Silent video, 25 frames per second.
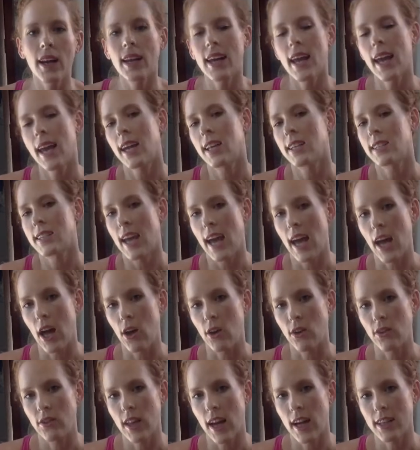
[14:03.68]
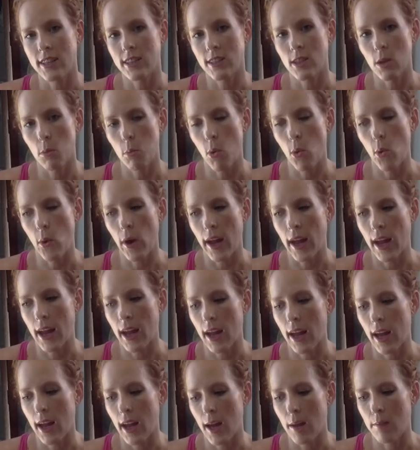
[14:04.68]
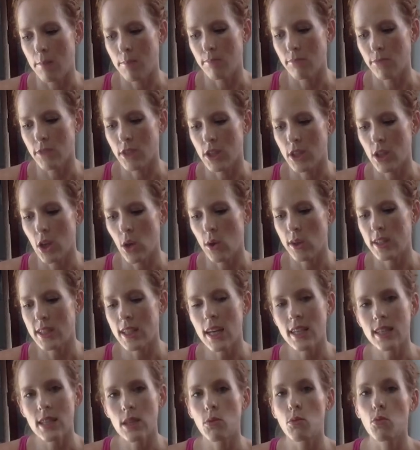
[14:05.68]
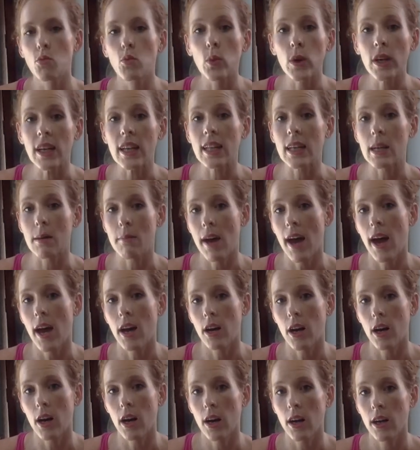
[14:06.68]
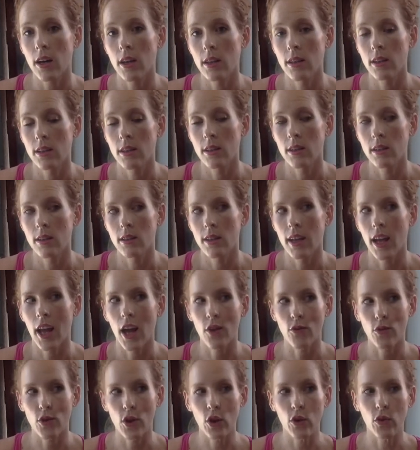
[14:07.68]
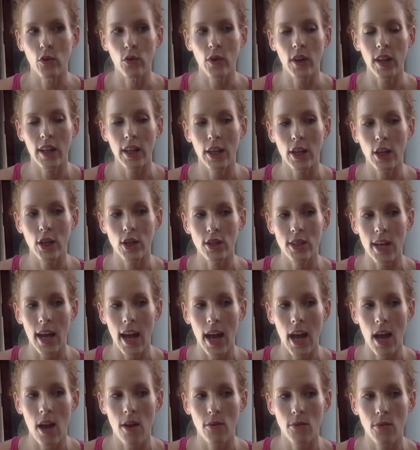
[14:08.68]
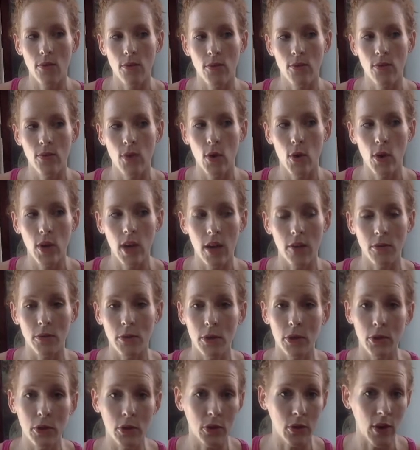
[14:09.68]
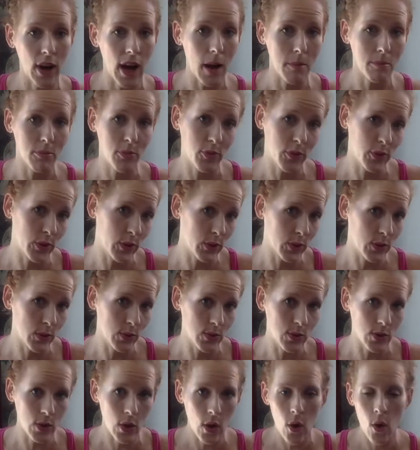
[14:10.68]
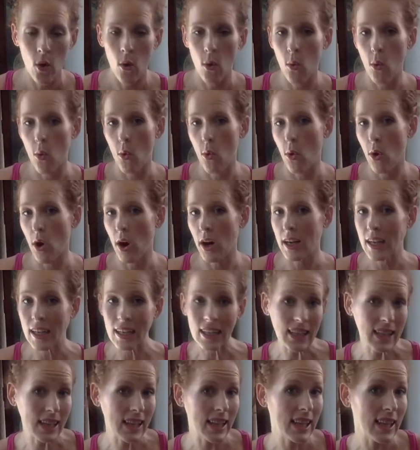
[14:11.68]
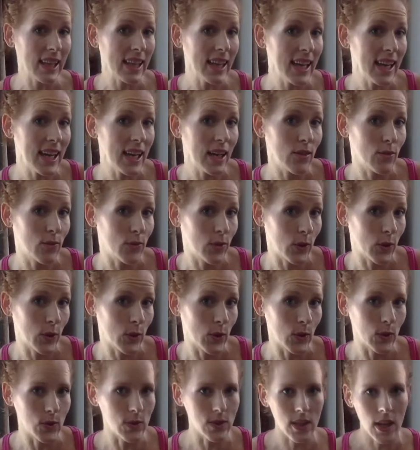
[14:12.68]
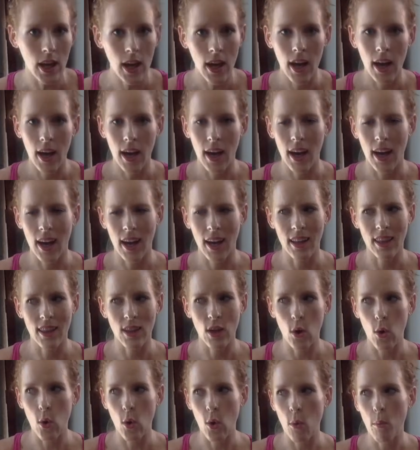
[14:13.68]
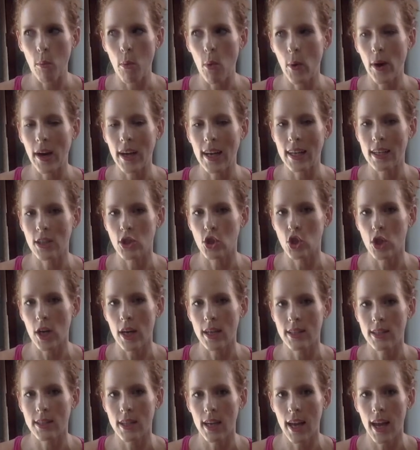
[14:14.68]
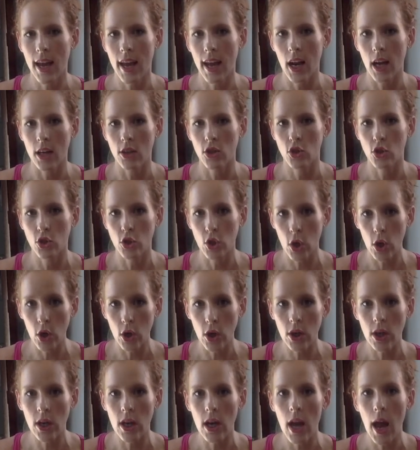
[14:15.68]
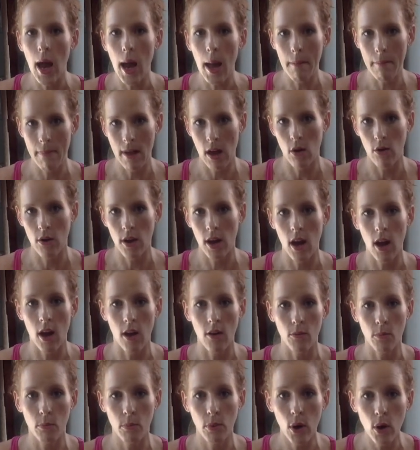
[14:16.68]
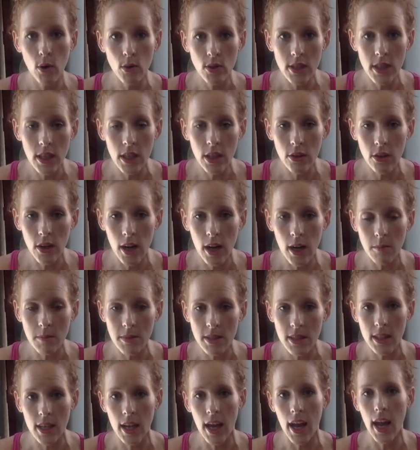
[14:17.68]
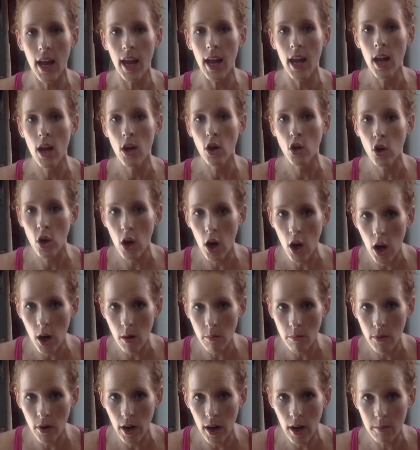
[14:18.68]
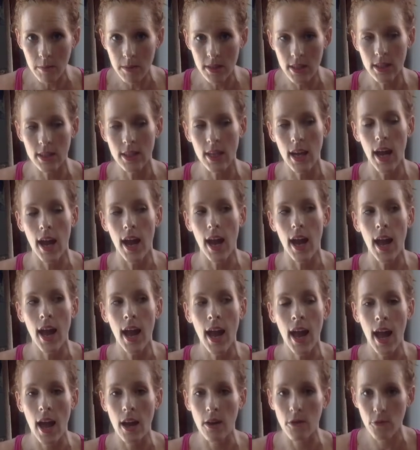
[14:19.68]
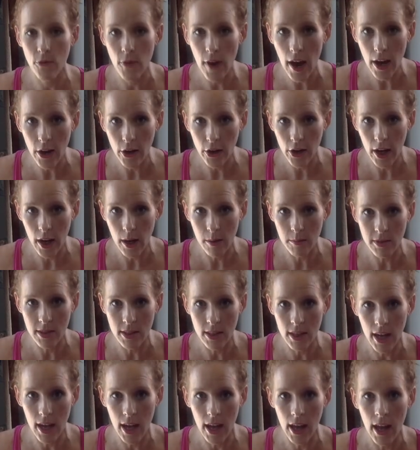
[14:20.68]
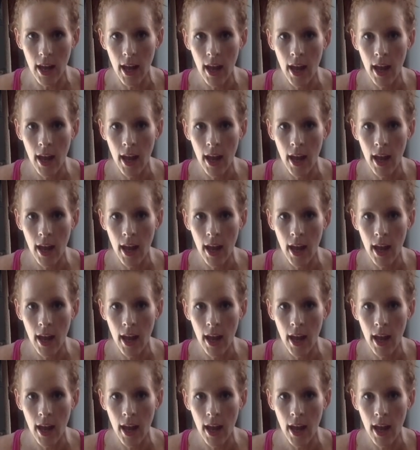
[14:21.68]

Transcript: can't tell. That's the point. So it doesn't really matter if you're filling your diet full of crap foods or clean foods. The whole point is just to hit a certain amount of protein grams a day, carb grams a day, and fat grams a day.